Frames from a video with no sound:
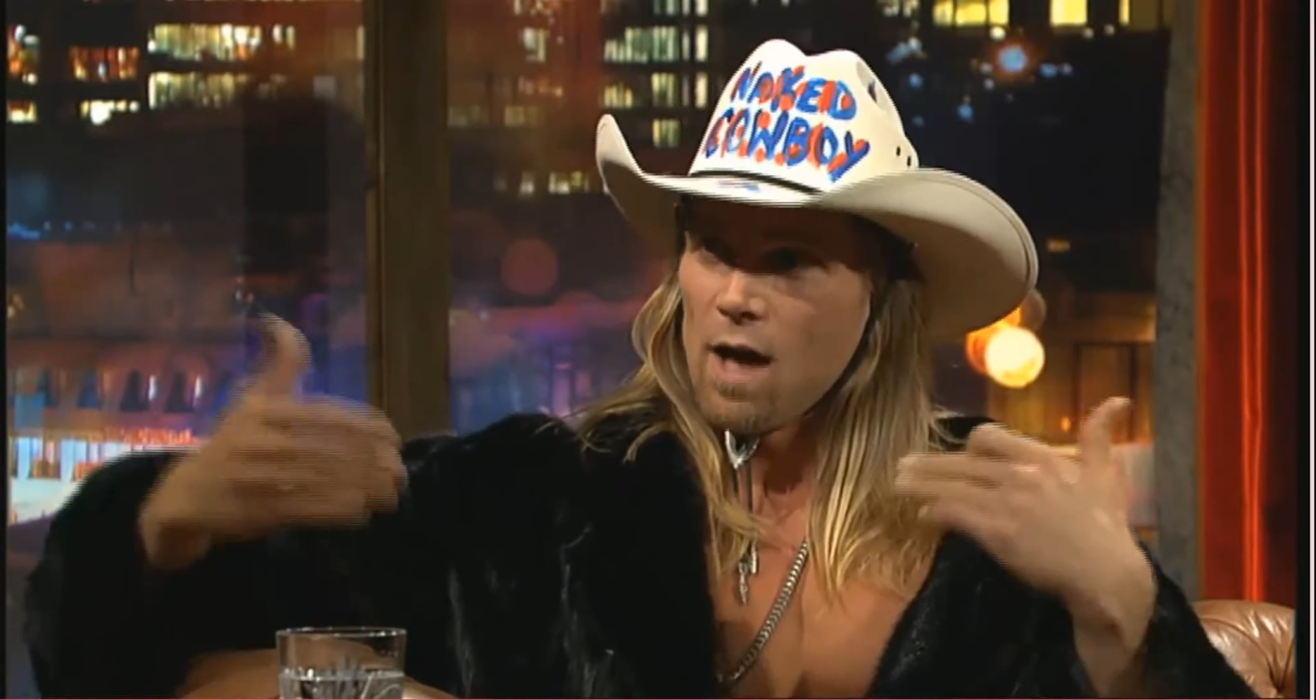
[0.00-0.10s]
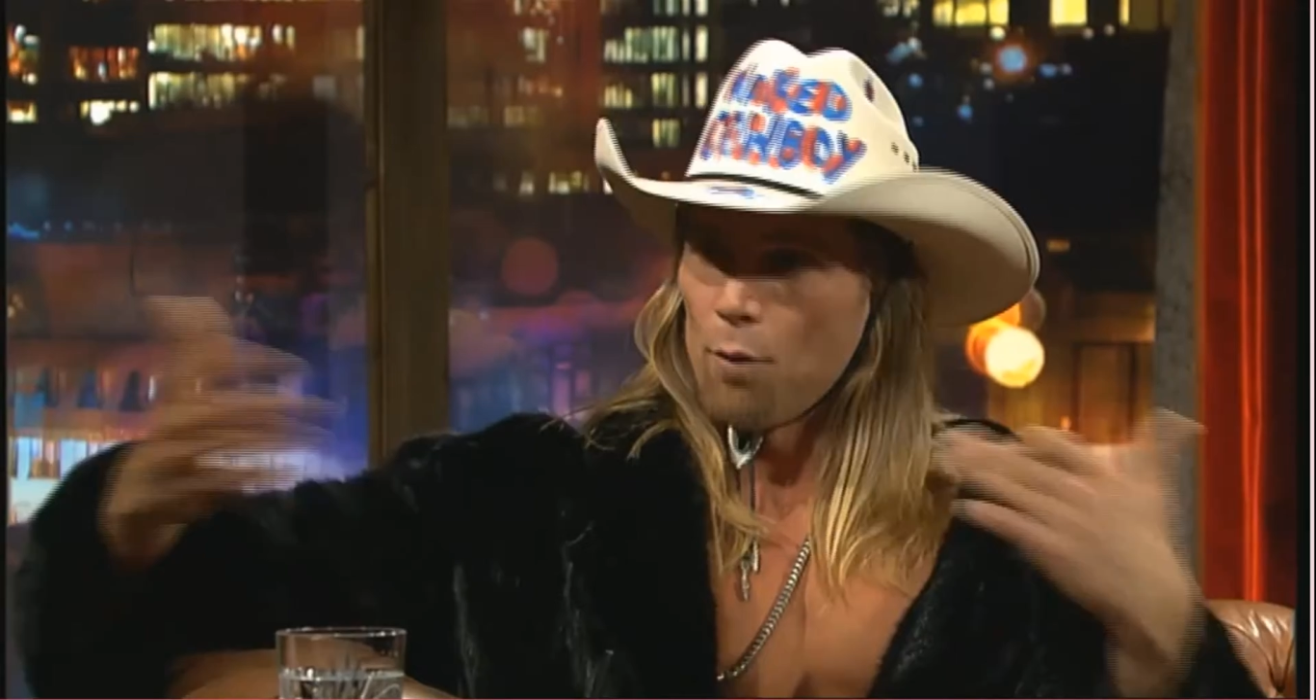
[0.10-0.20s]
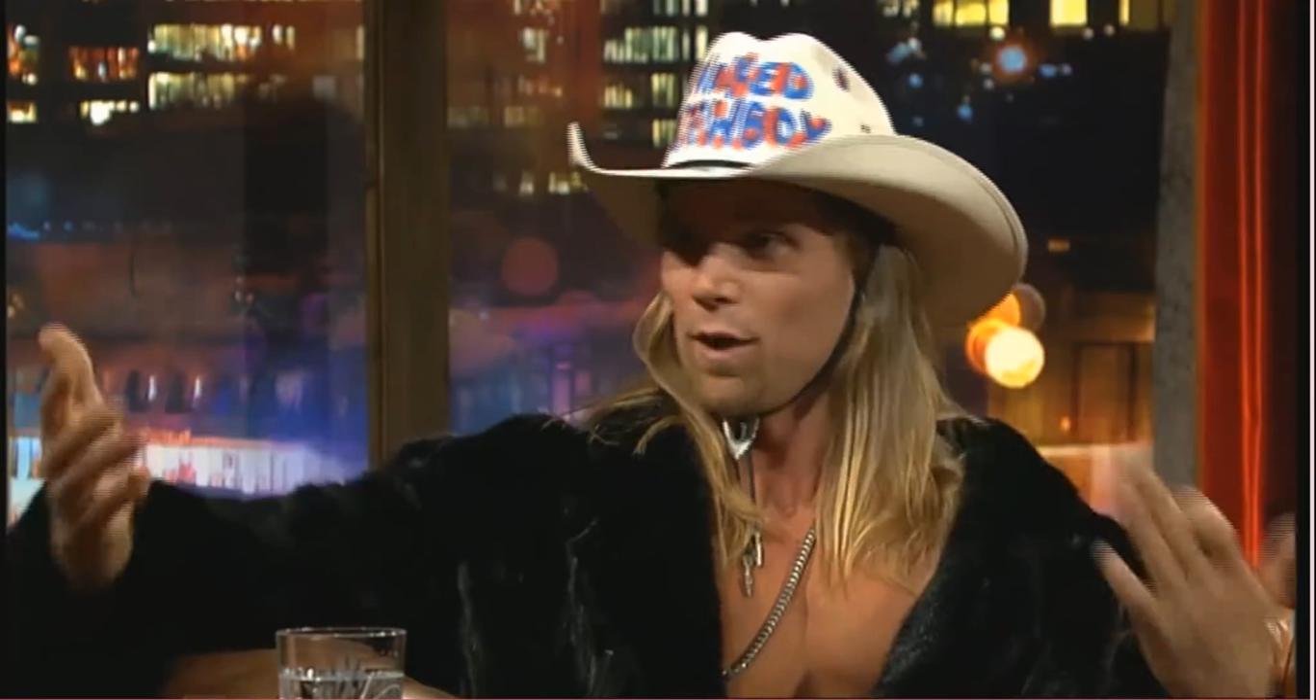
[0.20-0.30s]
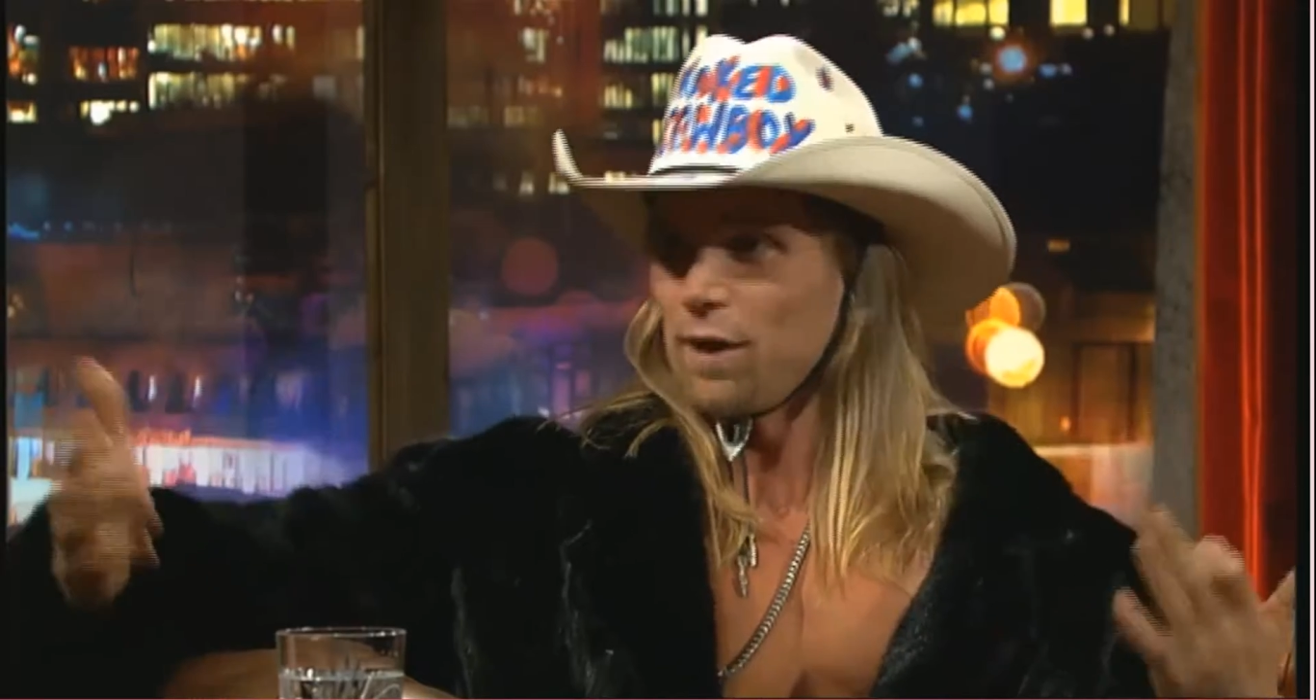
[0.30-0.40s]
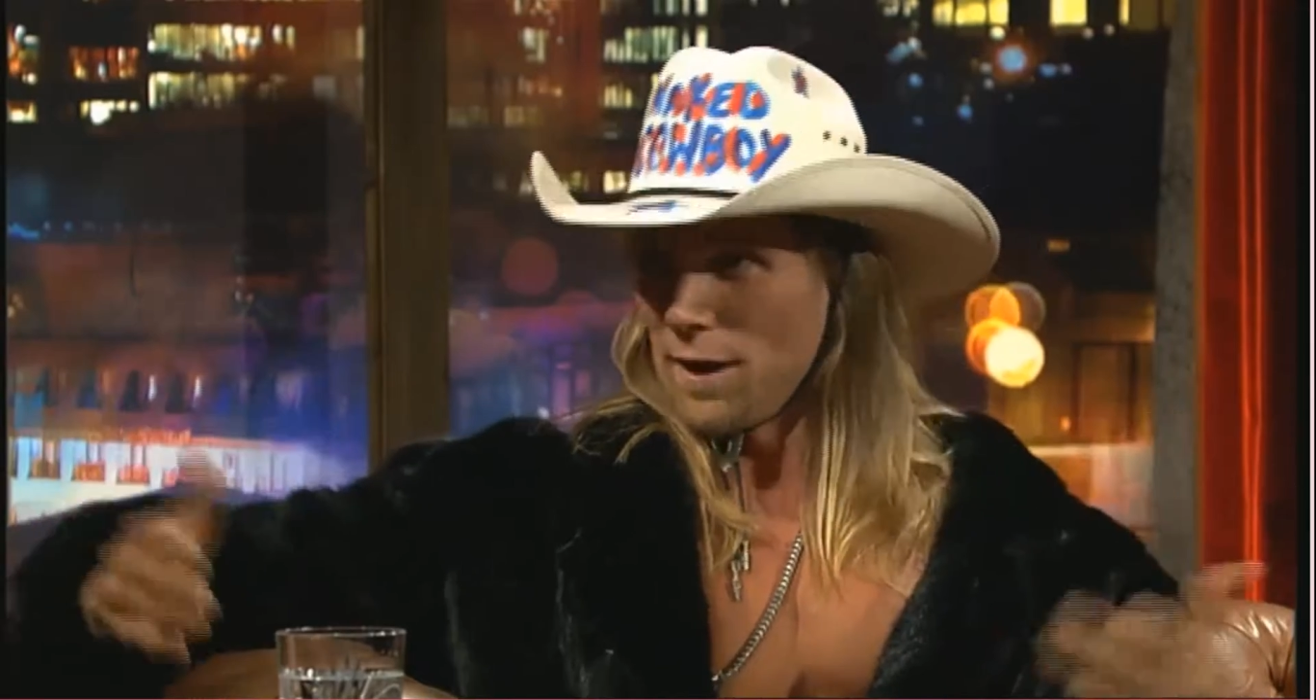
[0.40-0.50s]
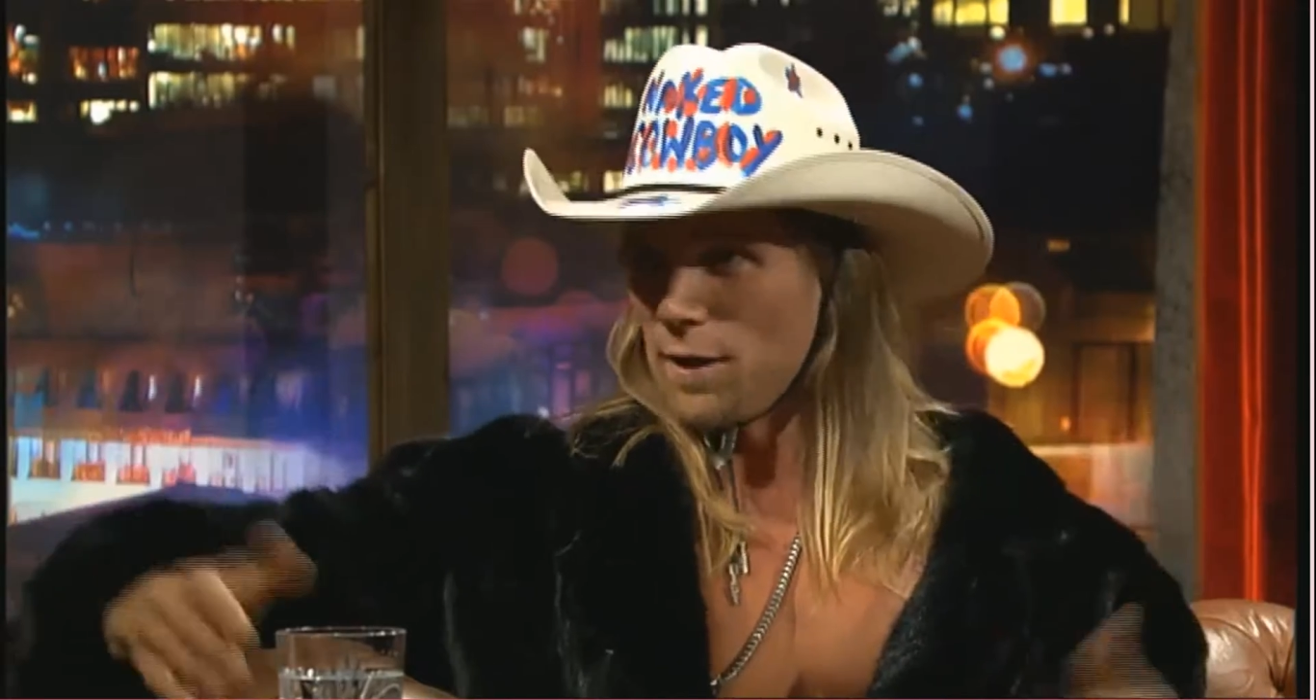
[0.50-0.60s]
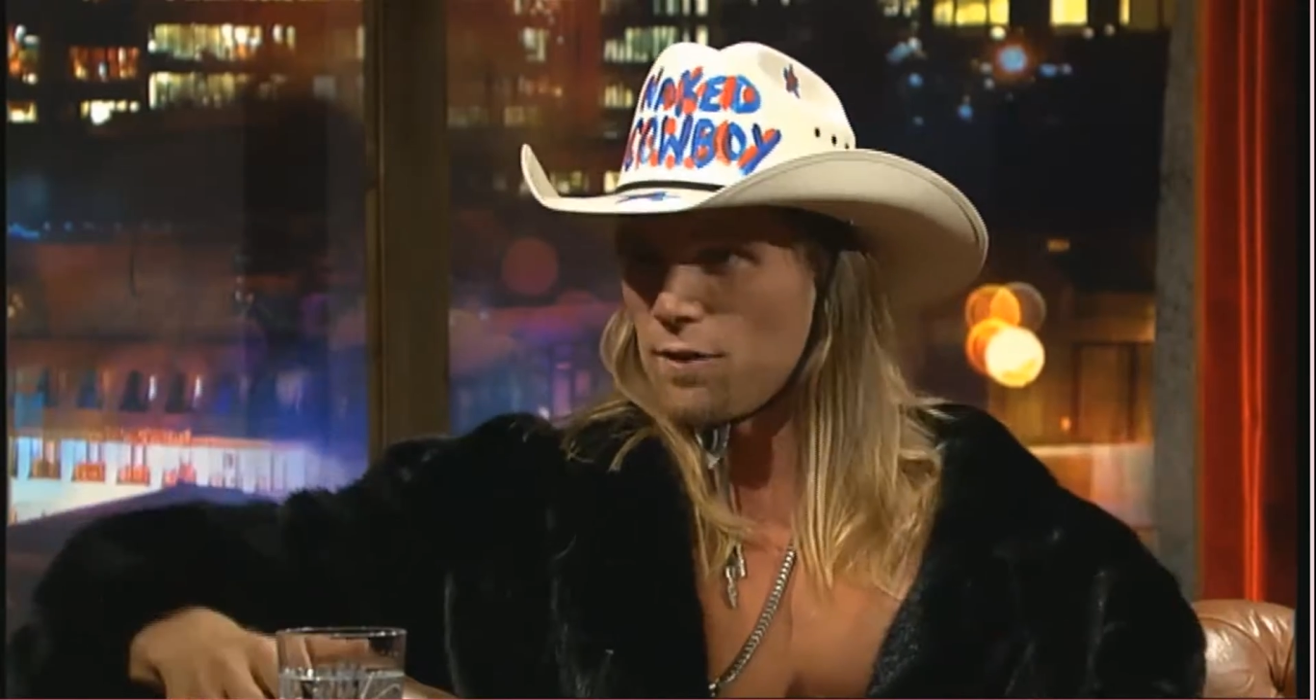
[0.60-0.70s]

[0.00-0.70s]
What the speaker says: I wanted to